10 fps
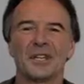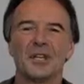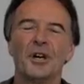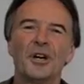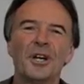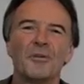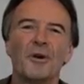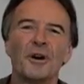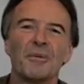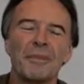Kia ora and
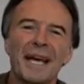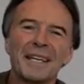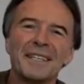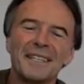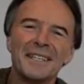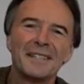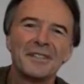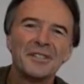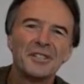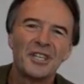welcome back.
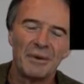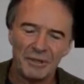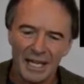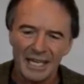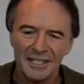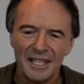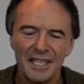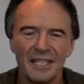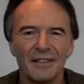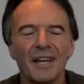This is chapter
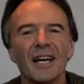18